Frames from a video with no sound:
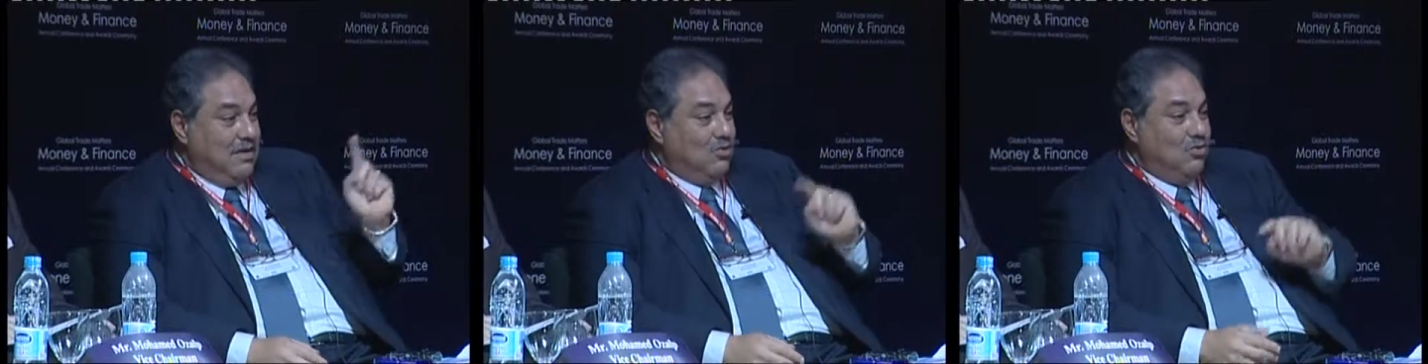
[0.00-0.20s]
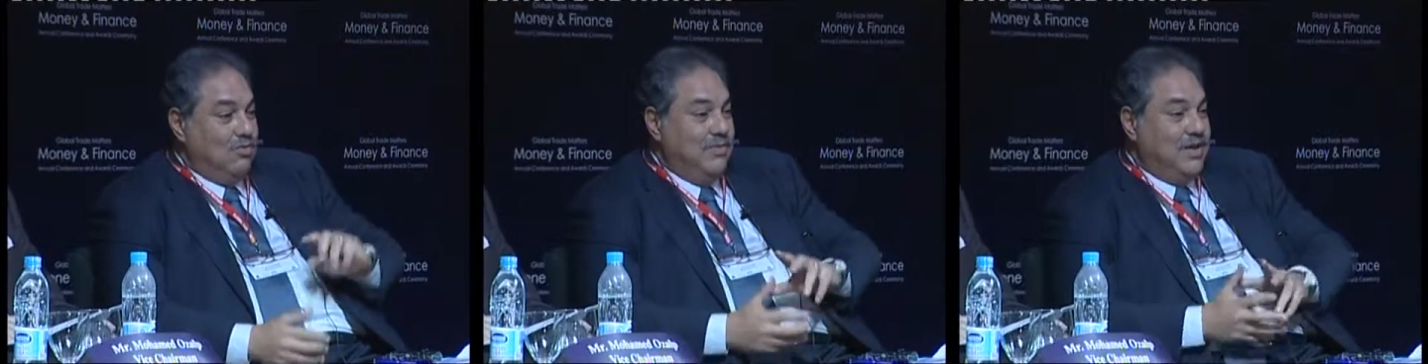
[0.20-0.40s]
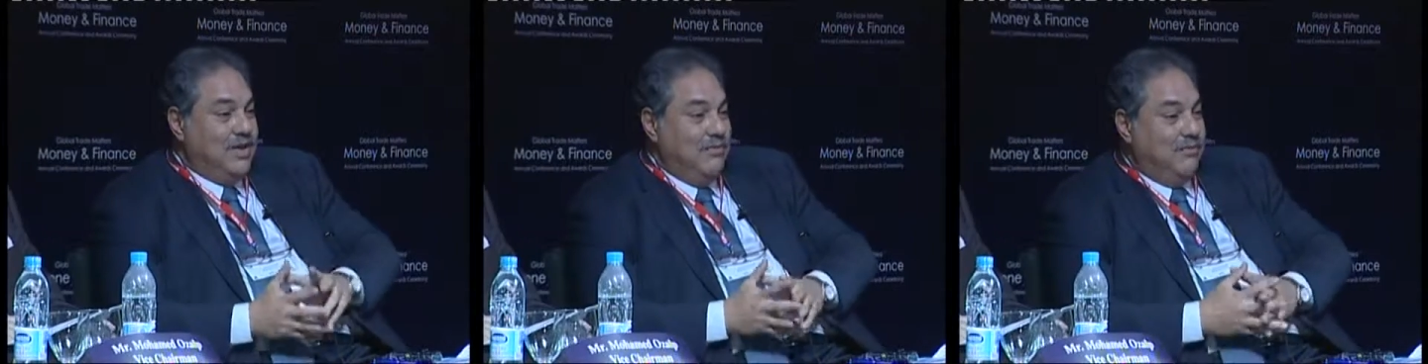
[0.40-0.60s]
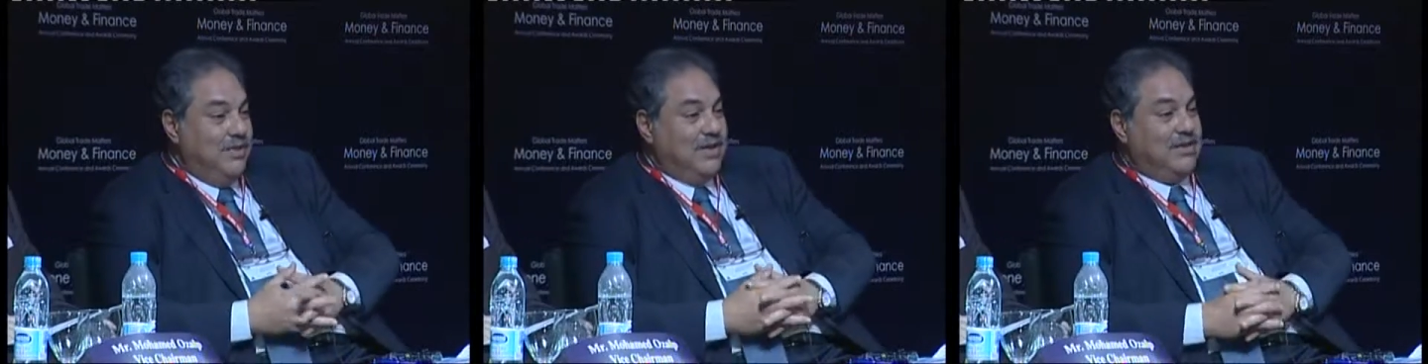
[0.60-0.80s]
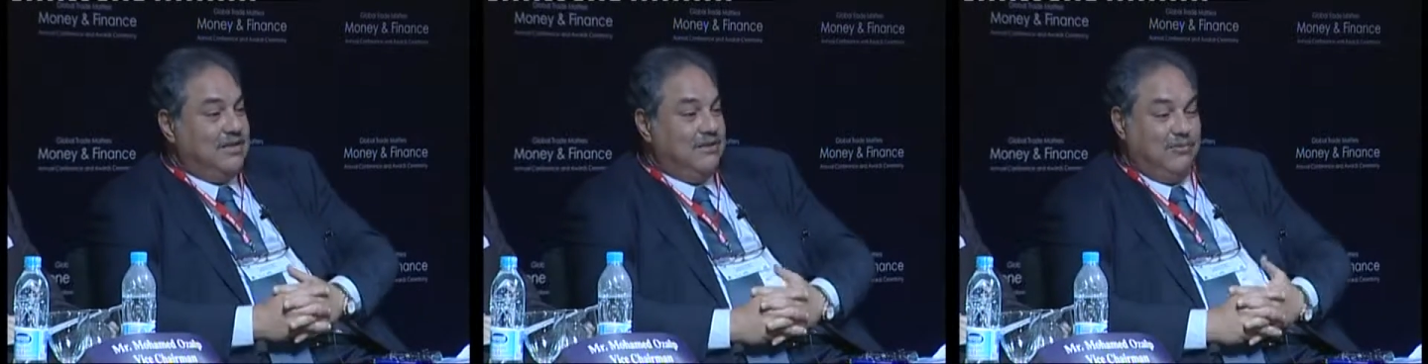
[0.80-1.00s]
it will make a big
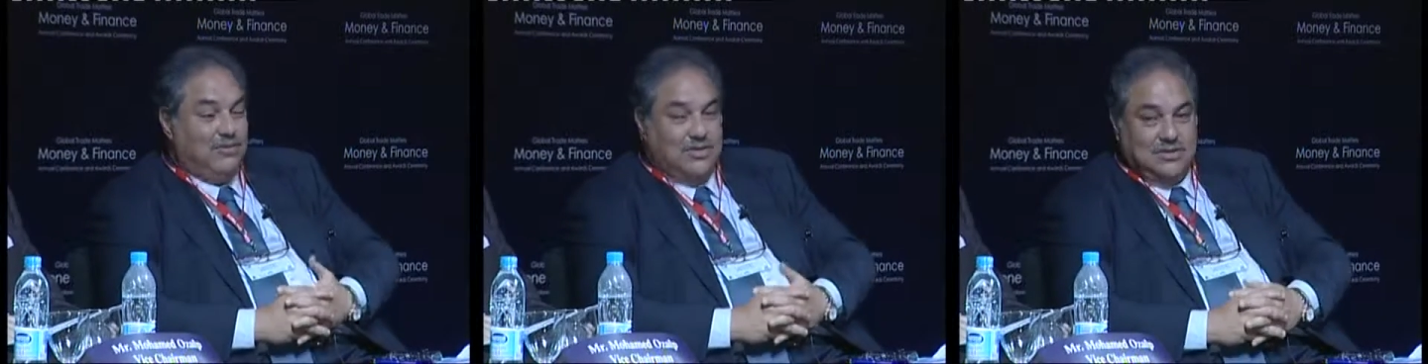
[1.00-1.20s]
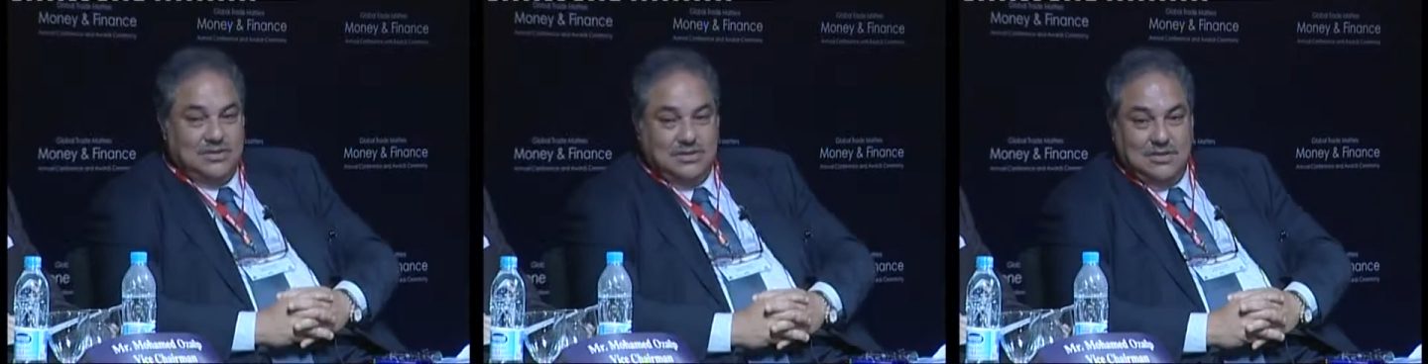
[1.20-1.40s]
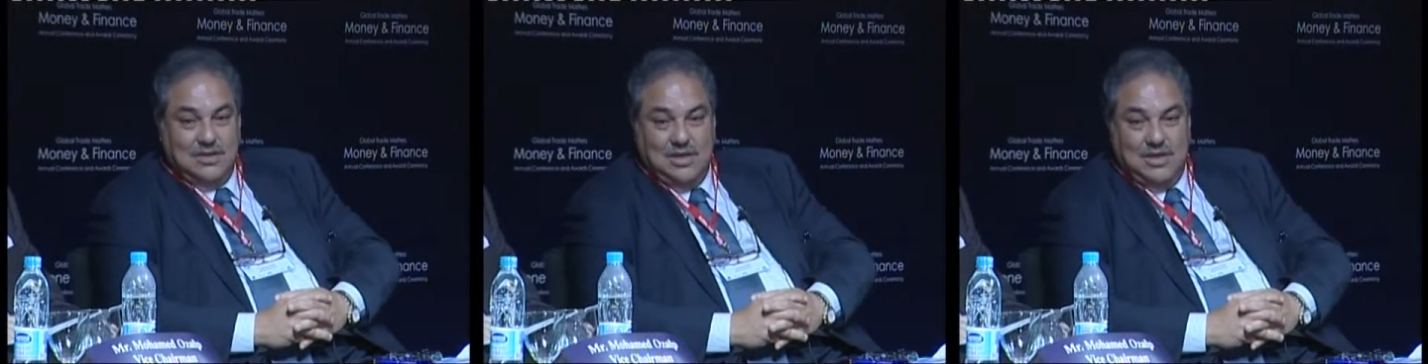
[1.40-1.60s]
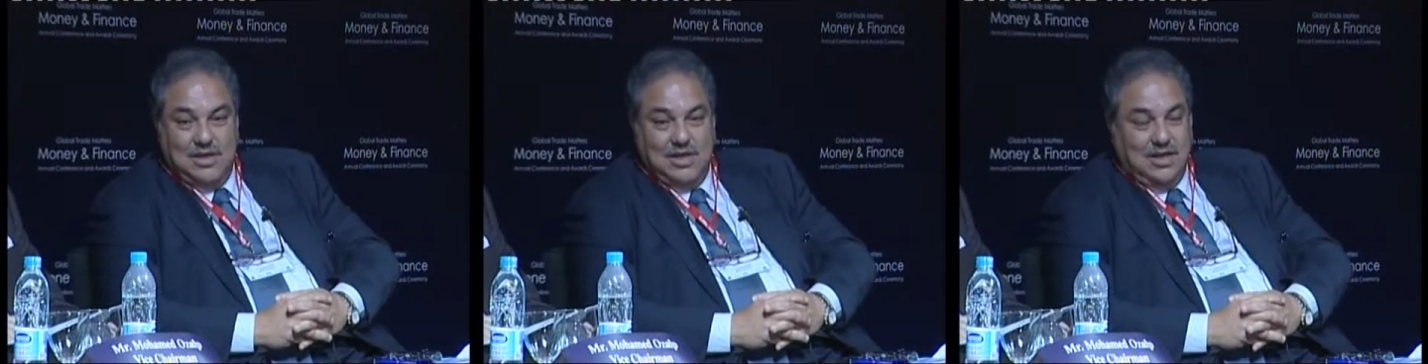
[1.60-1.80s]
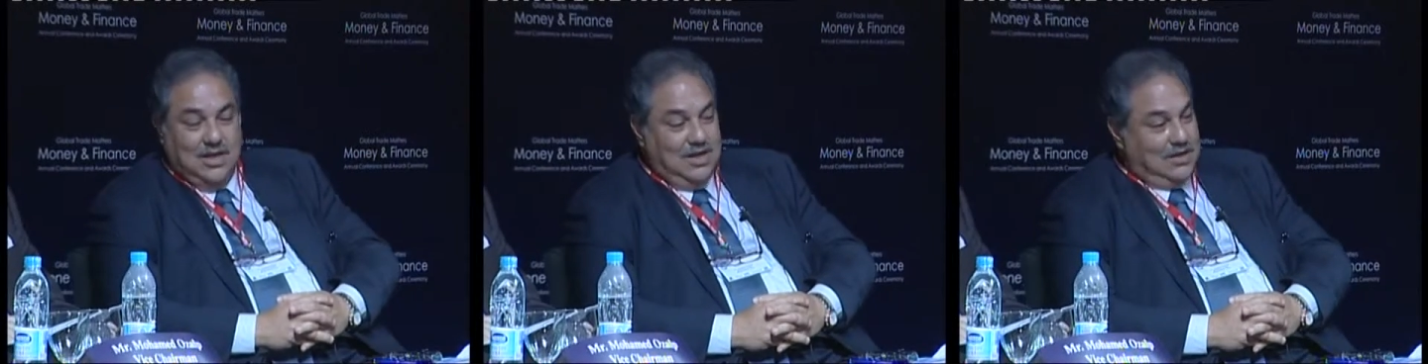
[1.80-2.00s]
difference
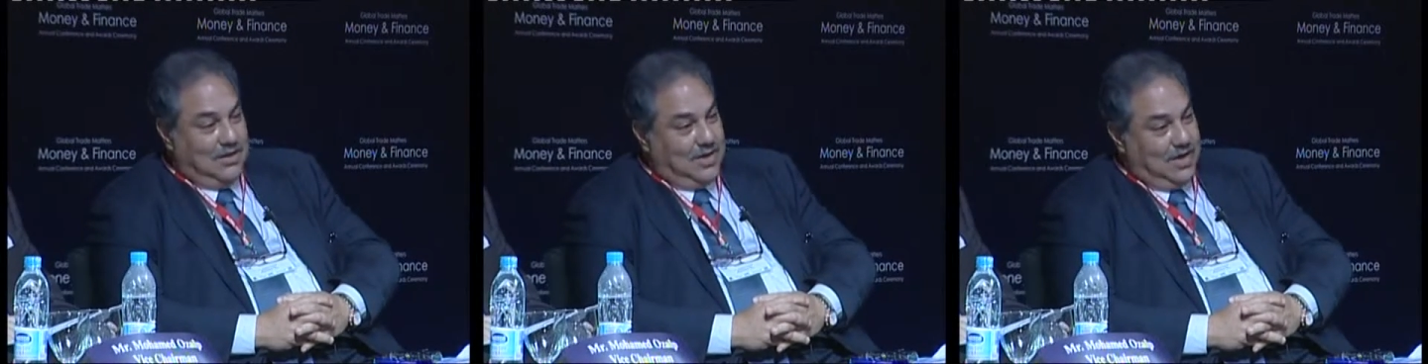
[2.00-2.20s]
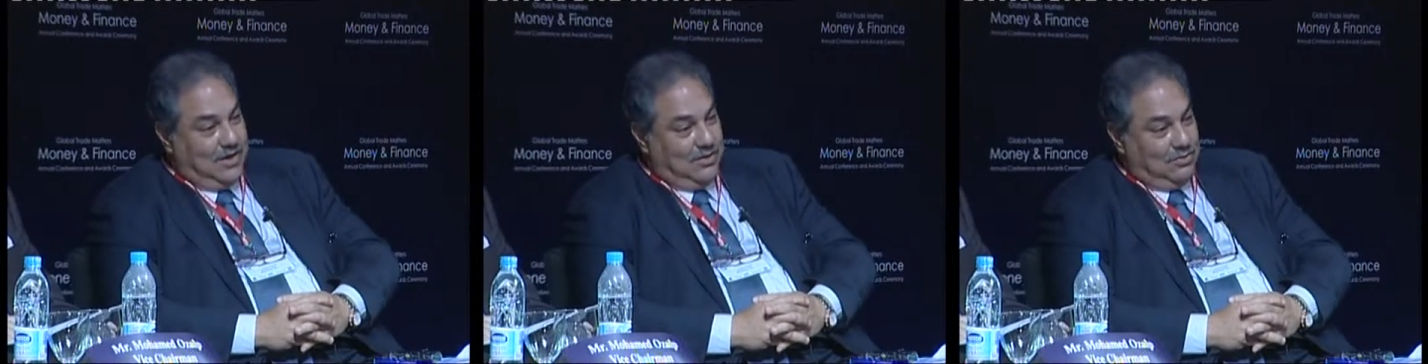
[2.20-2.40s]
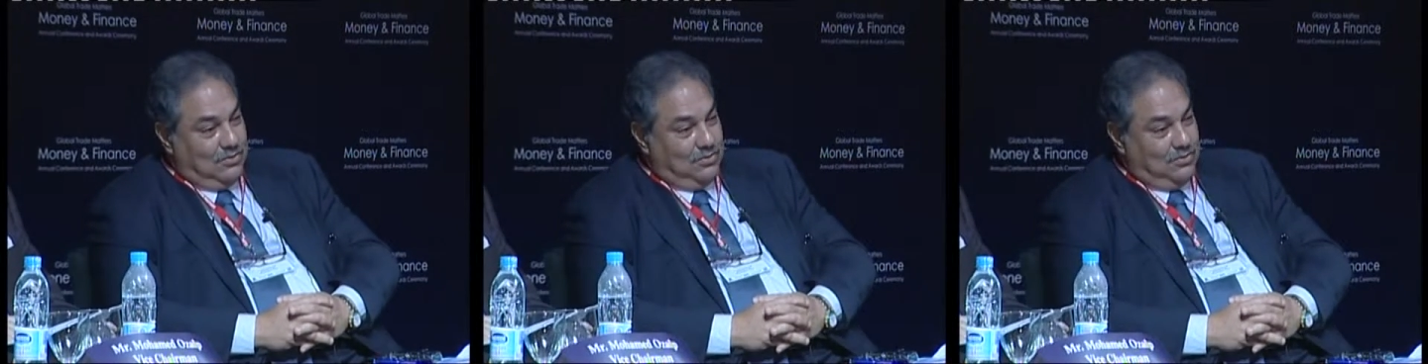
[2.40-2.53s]
in Cairo.